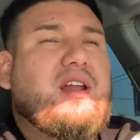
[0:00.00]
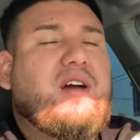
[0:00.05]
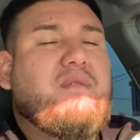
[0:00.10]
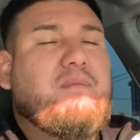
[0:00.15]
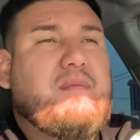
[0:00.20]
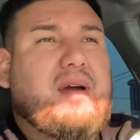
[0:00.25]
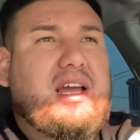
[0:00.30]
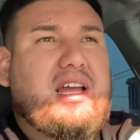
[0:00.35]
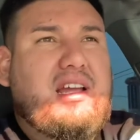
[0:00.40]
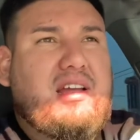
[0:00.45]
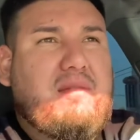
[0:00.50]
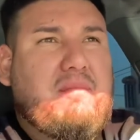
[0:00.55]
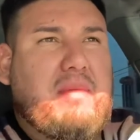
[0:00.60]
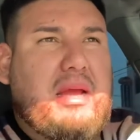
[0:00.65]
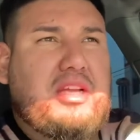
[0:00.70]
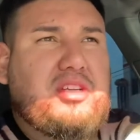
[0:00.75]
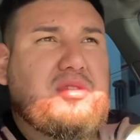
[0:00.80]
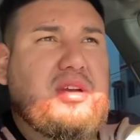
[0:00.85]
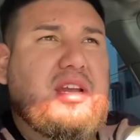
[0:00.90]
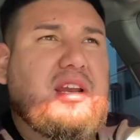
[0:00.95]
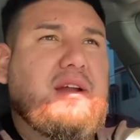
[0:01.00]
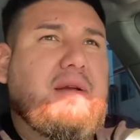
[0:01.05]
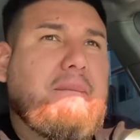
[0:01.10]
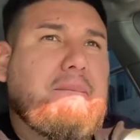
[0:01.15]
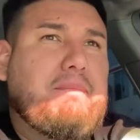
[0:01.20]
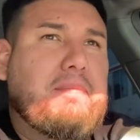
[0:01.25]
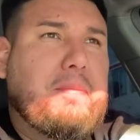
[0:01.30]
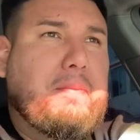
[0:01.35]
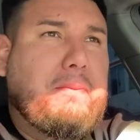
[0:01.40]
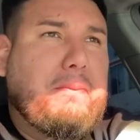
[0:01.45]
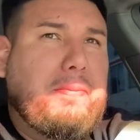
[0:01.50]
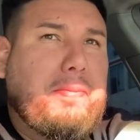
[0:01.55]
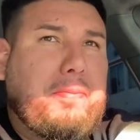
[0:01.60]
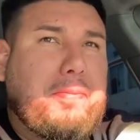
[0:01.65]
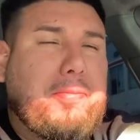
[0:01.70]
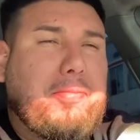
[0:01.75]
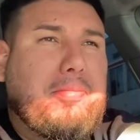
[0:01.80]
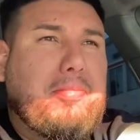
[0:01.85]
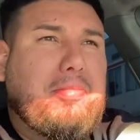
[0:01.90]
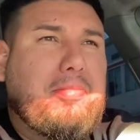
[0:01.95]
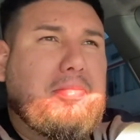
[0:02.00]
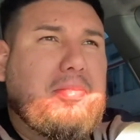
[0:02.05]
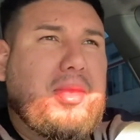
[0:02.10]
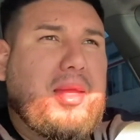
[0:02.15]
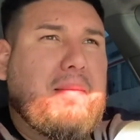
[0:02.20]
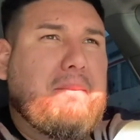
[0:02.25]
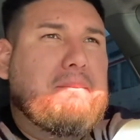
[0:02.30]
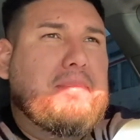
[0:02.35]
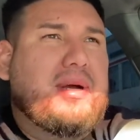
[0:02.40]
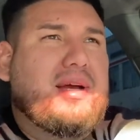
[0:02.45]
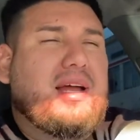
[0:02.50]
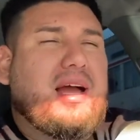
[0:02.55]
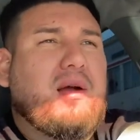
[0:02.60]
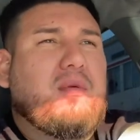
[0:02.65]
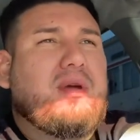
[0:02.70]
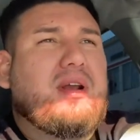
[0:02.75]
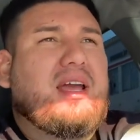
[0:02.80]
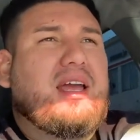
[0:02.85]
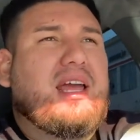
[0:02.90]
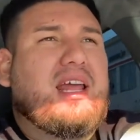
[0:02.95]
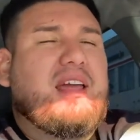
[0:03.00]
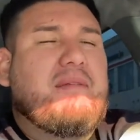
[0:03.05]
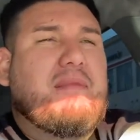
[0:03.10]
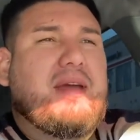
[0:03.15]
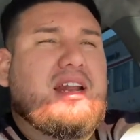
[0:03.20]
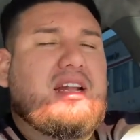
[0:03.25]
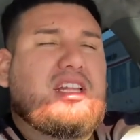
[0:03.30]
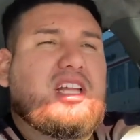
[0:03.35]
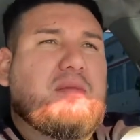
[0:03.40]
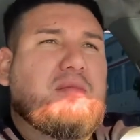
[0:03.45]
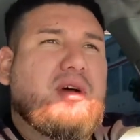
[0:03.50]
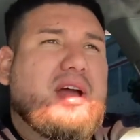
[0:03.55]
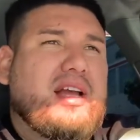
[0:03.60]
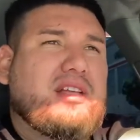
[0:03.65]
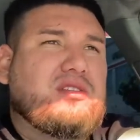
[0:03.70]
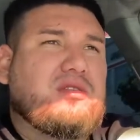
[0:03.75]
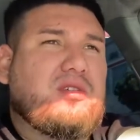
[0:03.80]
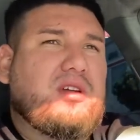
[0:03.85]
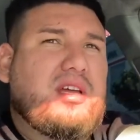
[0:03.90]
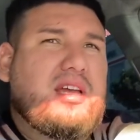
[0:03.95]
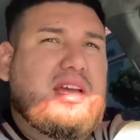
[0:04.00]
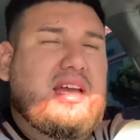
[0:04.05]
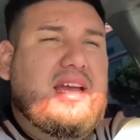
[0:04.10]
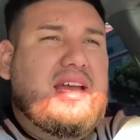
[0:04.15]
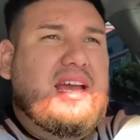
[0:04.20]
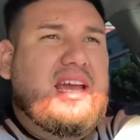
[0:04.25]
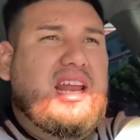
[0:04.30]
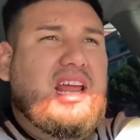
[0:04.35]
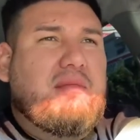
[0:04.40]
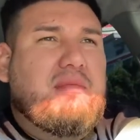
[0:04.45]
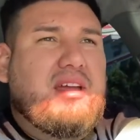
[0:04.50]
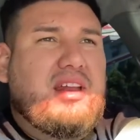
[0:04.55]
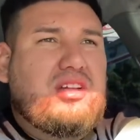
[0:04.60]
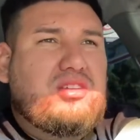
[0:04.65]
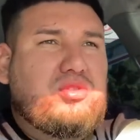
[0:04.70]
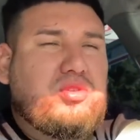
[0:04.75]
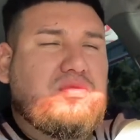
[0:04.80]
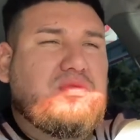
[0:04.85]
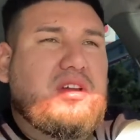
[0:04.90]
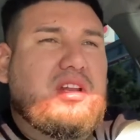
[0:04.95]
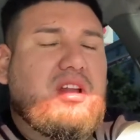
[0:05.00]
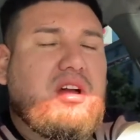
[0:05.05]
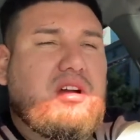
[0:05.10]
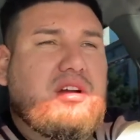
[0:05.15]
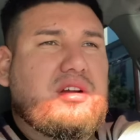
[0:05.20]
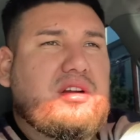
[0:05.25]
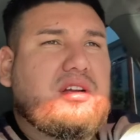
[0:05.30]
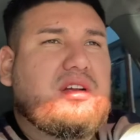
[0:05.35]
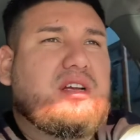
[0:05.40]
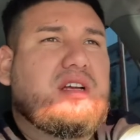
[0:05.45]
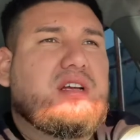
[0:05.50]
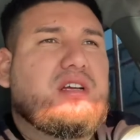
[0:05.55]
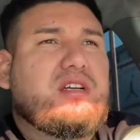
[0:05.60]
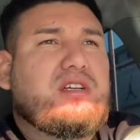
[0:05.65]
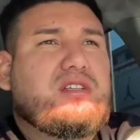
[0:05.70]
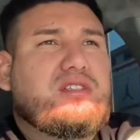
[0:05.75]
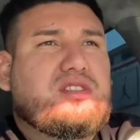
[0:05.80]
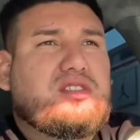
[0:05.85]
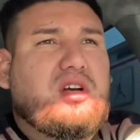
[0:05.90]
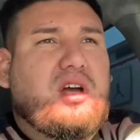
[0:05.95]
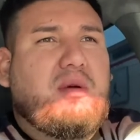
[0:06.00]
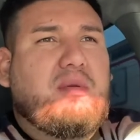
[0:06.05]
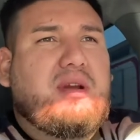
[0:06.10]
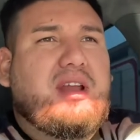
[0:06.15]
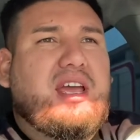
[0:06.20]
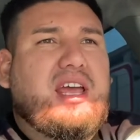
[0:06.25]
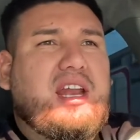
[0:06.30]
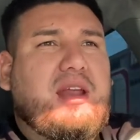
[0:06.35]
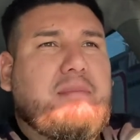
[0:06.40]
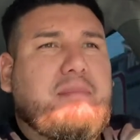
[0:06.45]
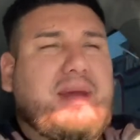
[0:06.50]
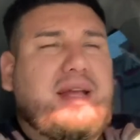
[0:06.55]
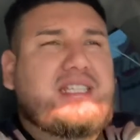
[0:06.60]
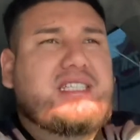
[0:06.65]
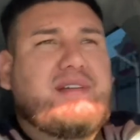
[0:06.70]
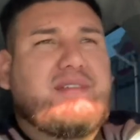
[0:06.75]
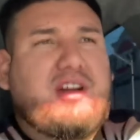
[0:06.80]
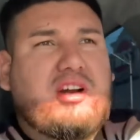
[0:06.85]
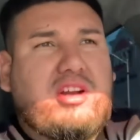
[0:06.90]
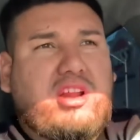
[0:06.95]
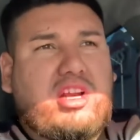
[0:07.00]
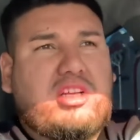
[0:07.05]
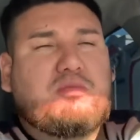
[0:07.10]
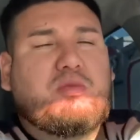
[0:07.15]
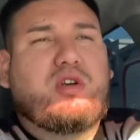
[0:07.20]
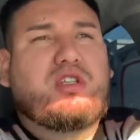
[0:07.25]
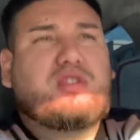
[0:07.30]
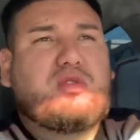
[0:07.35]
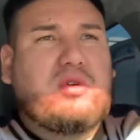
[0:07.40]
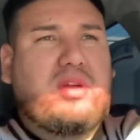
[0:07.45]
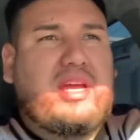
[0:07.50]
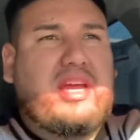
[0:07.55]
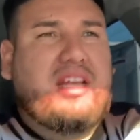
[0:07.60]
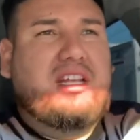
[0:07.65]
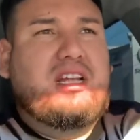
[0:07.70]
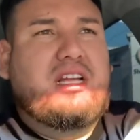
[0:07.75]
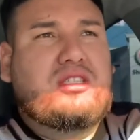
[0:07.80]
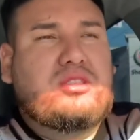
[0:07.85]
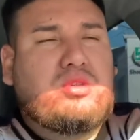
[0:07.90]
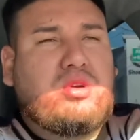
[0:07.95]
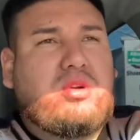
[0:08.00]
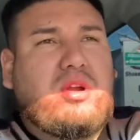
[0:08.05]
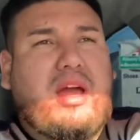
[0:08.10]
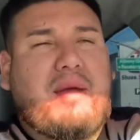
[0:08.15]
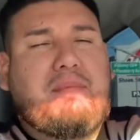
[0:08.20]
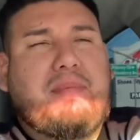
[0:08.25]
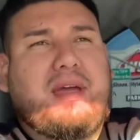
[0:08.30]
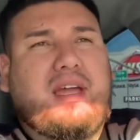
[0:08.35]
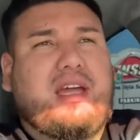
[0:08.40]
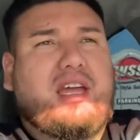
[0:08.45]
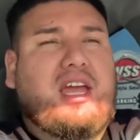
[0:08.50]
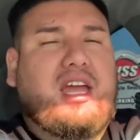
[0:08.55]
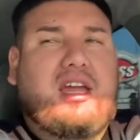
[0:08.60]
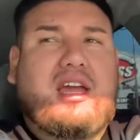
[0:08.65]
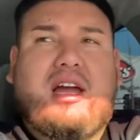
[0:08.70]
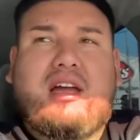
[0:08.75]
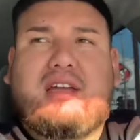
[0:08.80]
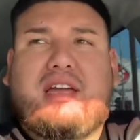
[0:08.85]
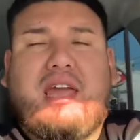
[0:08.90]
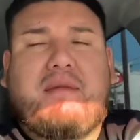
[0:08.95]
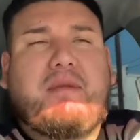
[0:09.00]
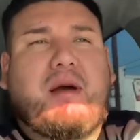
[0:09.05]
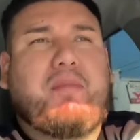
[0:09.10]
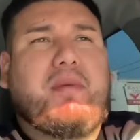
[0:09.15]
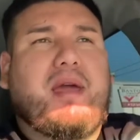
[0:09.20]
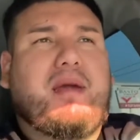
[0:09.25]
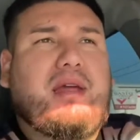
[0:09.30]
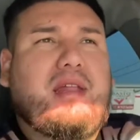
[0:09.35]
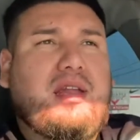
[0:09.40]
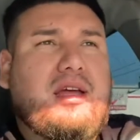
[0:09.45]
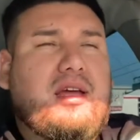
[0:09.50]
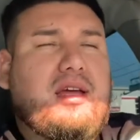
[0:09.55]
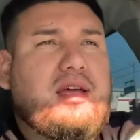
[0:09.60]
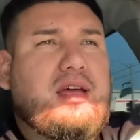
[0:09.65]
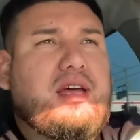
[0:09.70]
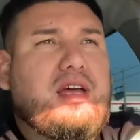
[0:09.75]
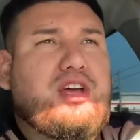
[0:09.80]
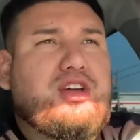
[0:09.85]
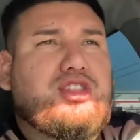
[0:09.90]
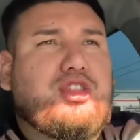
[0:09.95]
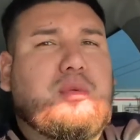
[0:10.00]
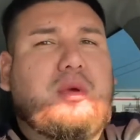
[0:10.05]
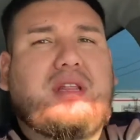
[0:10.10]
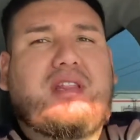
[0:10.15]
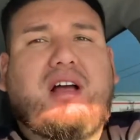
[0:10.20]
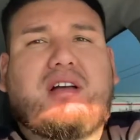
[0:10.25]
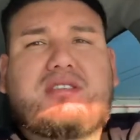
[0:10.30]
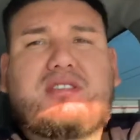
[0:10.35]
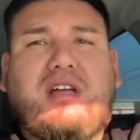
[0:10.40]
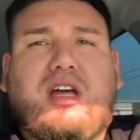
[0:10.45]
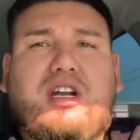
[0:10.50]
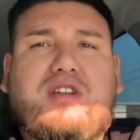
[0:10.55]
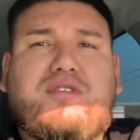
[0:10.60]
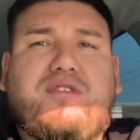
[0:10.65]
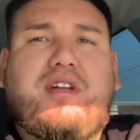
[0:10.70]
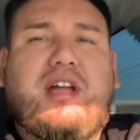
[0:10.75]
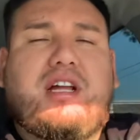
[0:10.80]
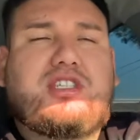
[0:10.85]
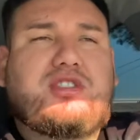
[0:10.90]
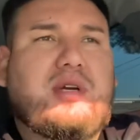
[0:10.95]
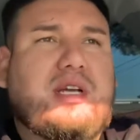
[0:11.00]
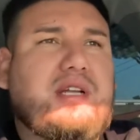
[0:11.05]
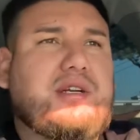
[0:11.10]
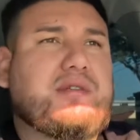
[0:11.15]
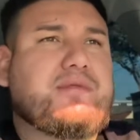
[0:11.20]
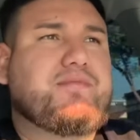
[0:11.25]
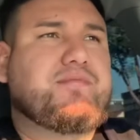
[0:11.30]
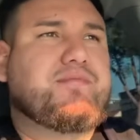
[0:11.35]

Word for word: off my, my trailer, but I went ahead and made a double axle, and I made it two feet longer. So I went ahead and paid seven hundred dollars more. So it, in total, I, paid, I came out paying three thousand dollars for that trailer.